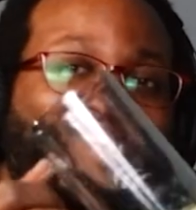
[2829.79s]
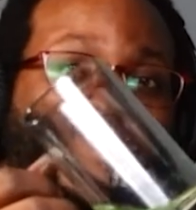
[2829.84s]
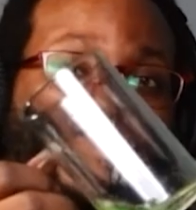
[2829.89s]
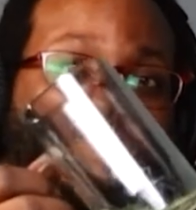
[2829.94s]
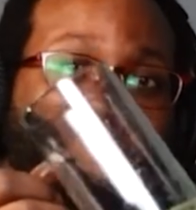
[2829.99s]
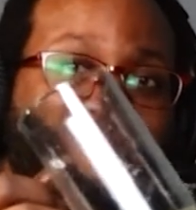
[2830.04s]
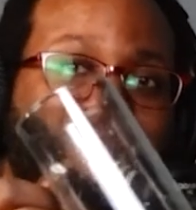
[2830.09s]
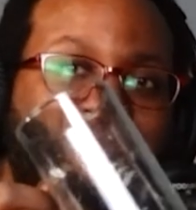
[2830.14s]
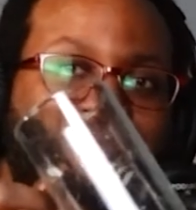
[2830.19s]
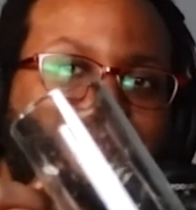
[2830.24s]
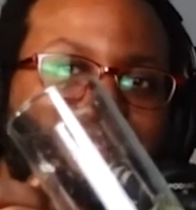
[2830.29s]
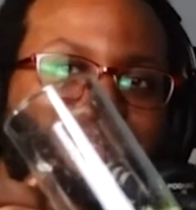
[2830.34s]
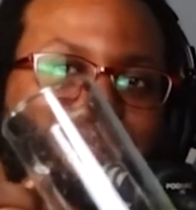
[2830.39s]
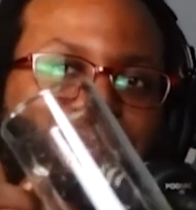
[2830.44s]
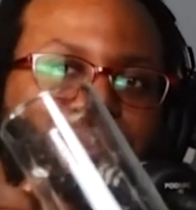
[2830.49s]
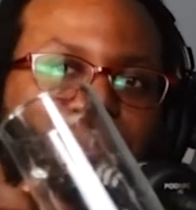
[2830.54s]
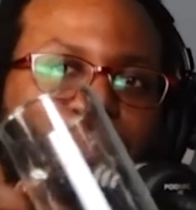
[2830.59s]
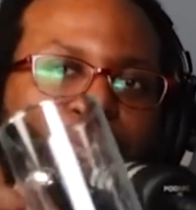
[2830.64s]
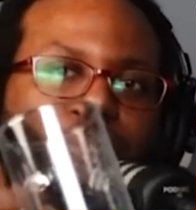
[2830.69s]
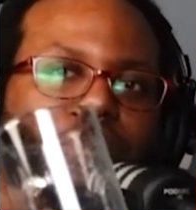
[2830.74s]
if
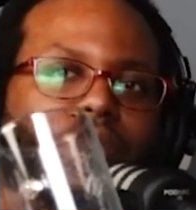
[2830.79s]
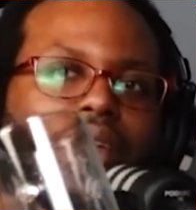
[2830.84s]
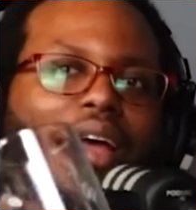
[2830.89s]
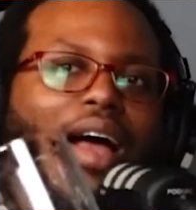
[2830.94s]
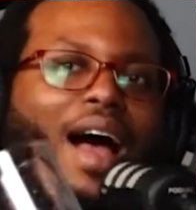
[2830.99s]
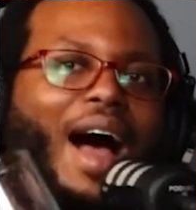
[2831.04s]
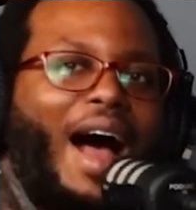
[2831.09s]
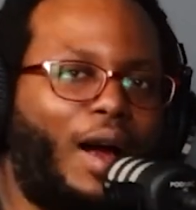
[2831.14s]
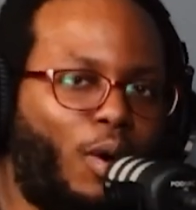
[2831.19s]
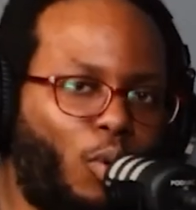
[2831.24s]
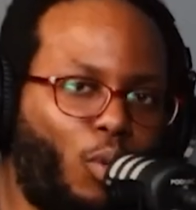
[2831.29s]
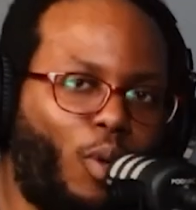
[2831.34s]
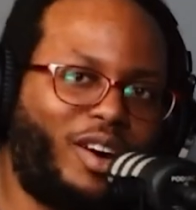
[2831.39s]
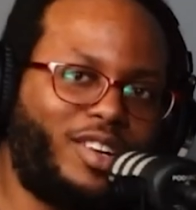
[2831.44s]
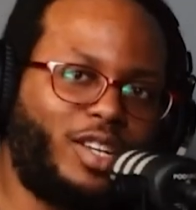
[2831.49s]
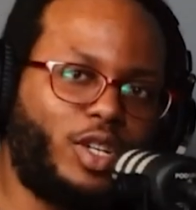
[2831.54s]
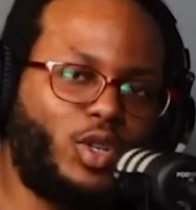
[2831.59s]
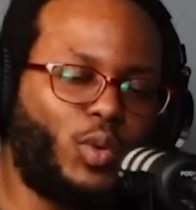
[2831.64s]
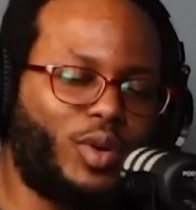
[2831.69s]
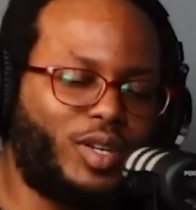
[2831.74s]
I were
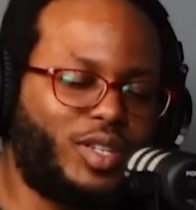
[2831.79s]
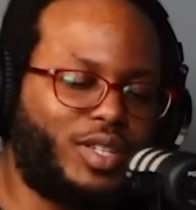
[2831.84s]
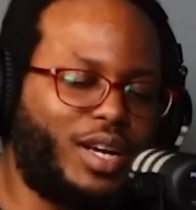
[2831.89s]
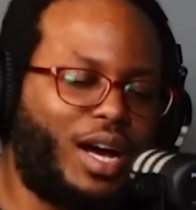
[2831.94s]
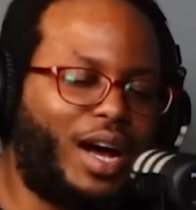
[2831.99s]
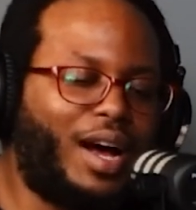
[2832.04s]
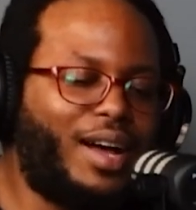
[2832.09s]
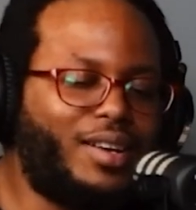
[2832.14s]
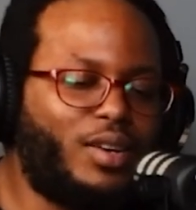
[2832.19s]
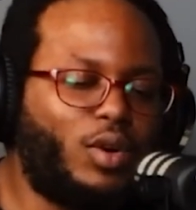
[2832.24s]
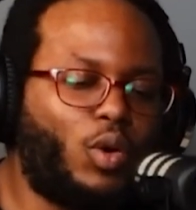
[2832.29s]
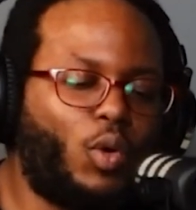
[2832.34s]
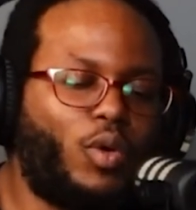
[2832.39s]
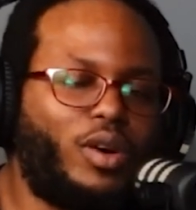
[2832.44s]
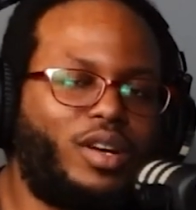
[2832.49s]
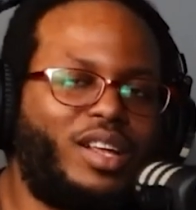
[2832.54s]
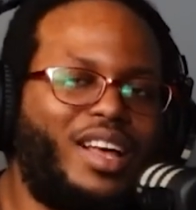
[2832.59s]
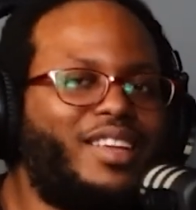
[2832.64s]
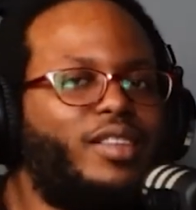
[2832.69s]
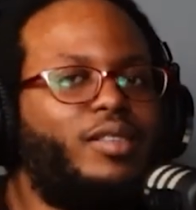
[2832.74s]
to do a shot
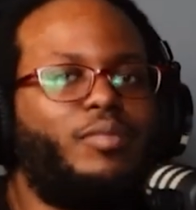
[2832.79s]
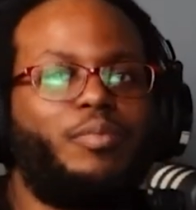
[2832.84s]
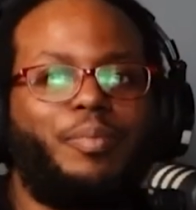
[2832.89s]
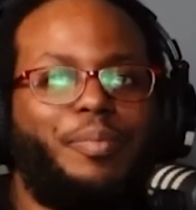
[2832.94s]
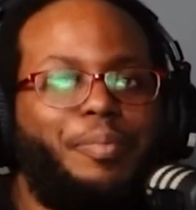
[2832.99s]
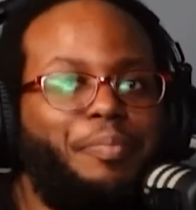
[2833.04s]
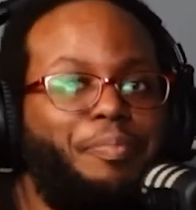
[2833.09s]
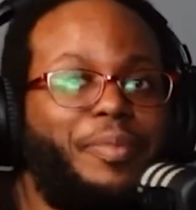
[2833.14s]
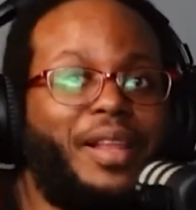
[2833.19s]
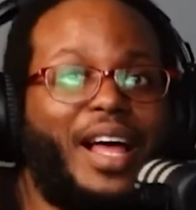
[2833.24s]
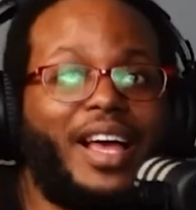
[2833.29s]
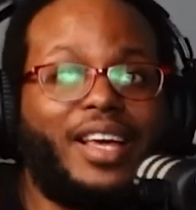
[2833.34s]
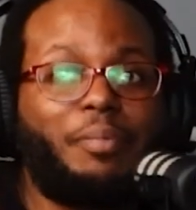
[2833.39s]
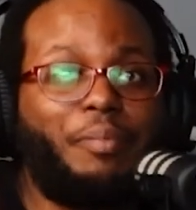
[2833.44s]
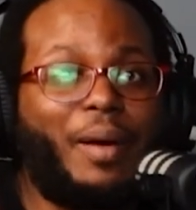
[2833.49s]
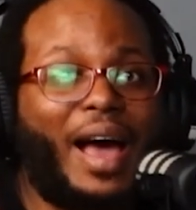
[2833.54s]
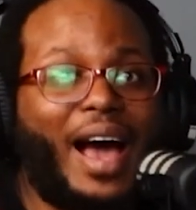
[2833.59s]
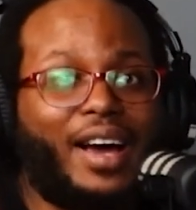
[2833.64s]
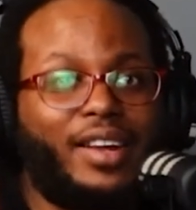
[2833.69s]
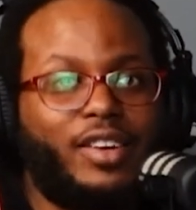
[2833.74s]
or like like
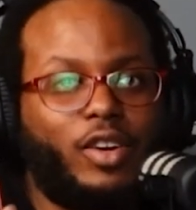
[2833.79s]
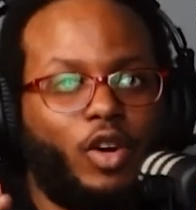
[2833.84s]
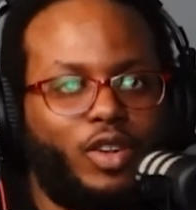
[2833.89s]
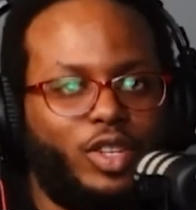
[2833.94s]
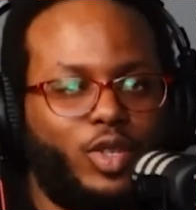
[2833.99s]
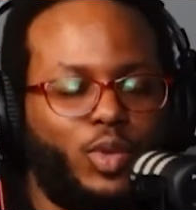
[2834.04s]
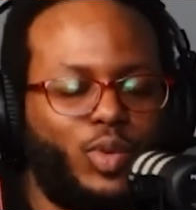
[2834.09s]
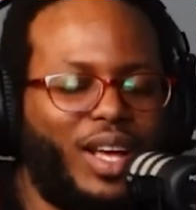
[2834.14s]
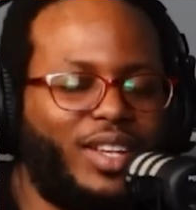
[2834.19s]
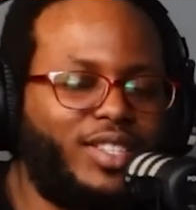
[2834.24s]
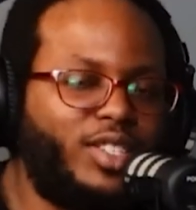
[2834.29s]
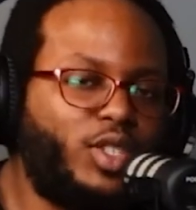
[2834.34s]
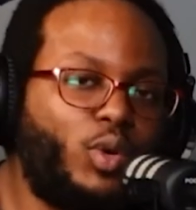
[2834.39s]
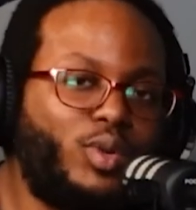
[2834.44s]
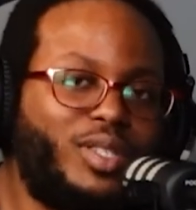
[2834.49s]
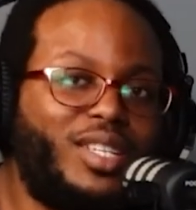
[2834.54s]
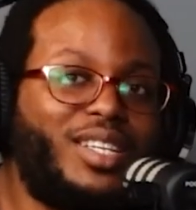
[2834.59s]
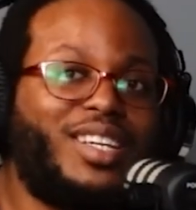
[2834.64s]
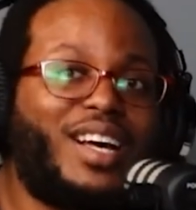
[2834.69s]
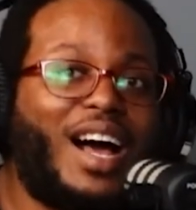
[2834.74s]
back in the early 2000s go
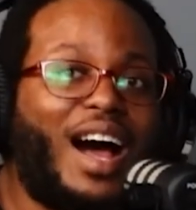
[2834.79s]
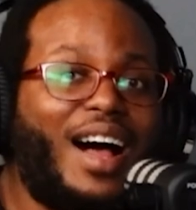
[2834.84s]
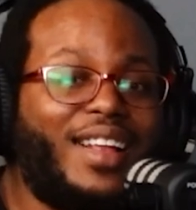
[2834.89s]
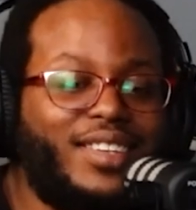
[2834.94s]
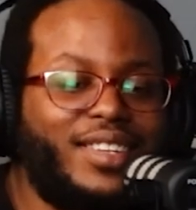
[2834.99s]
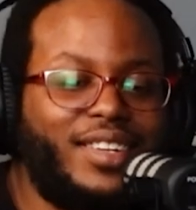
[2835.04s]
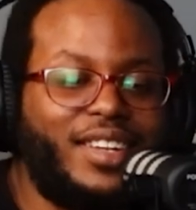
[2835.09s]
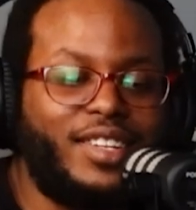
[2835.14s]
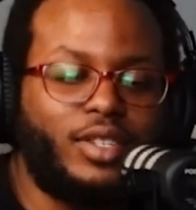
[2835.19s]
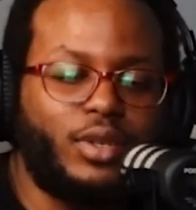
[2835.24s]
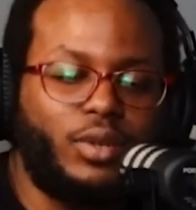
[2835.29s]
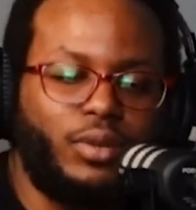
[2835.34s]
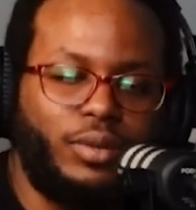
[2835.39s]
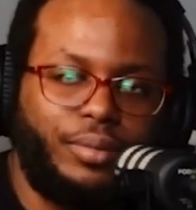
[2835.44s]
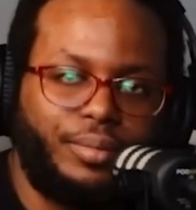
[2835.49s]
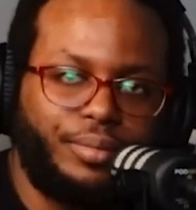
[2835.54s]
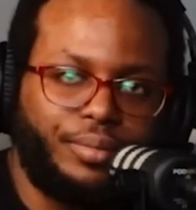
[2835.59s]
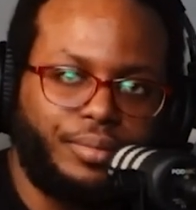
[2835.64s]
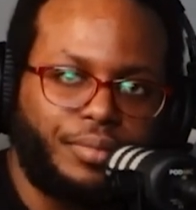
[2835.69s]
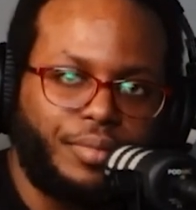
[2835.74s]
to the Continental
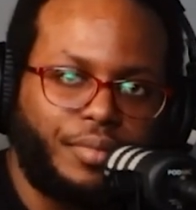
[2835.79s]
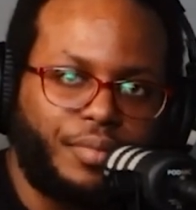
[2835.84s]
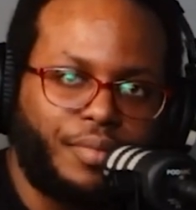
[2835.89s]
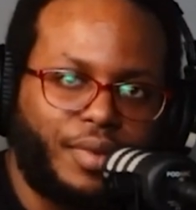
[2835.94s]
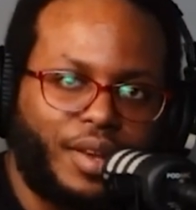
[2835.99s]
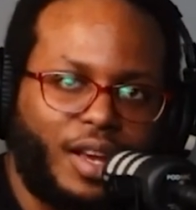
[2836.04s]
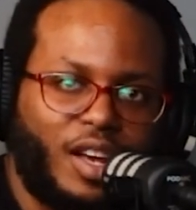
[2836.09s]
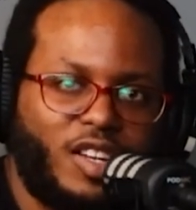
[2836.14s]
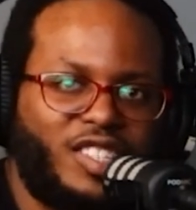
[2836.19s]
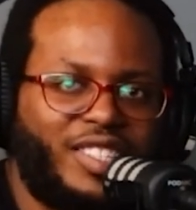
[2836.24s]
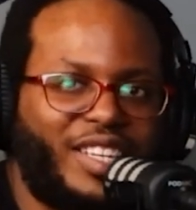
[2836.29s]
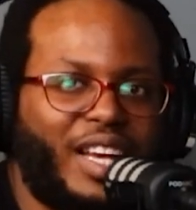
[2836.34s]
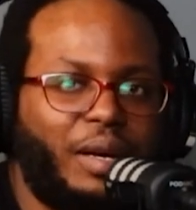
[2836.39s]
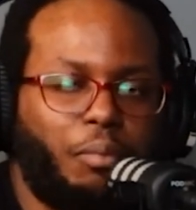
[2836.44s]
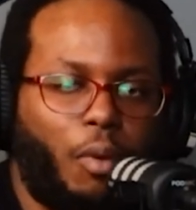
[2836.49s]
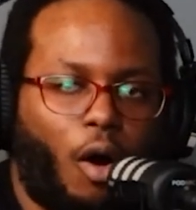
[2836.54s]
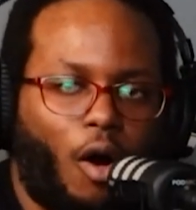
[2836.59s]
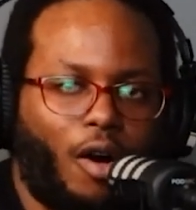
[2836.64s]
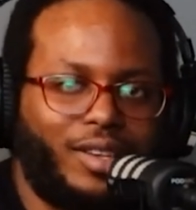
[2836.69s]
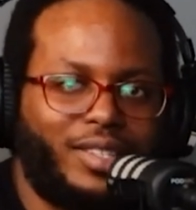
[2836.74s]
on St.
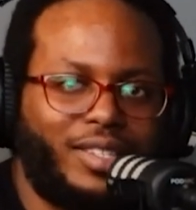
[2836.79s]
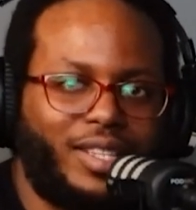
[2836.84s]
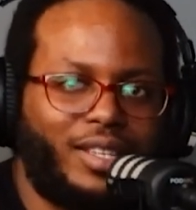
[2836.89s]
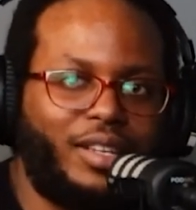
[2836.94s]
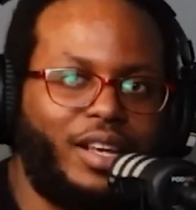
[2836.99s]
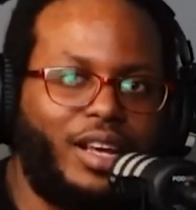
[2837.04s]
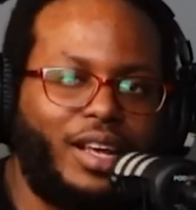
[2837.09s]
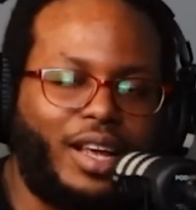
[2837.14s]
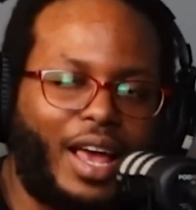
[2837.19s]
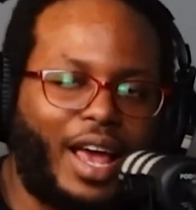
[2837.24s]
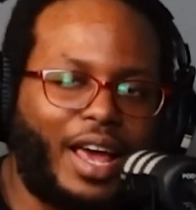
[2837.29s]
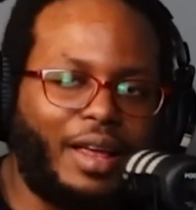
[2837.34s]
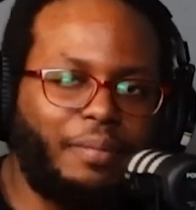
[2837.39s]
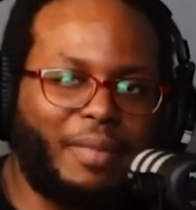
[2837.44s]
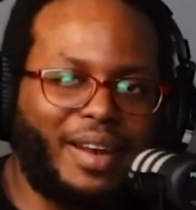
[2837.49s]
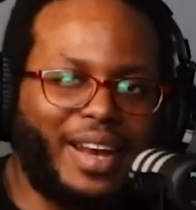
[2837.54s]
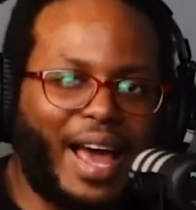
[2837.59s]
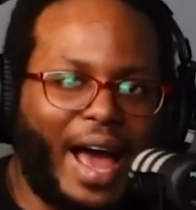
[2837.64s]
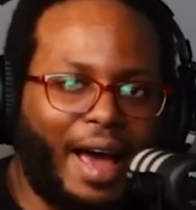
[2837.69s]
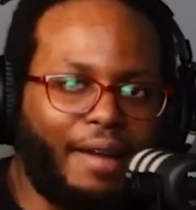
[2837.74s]
Mark's and in
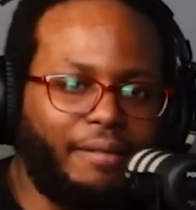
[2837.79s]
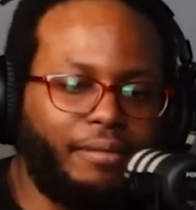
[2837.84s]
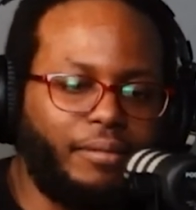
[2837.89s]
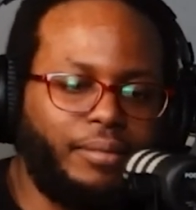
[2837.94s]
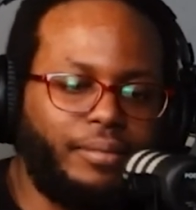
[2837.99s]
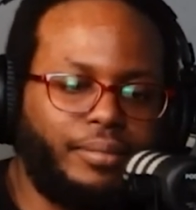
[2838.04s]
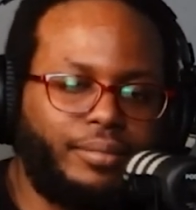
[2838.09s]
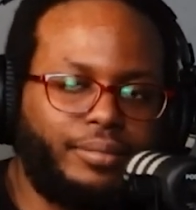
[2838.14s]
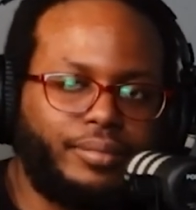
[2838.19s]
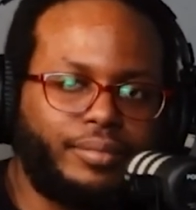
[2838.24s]
Manhattan,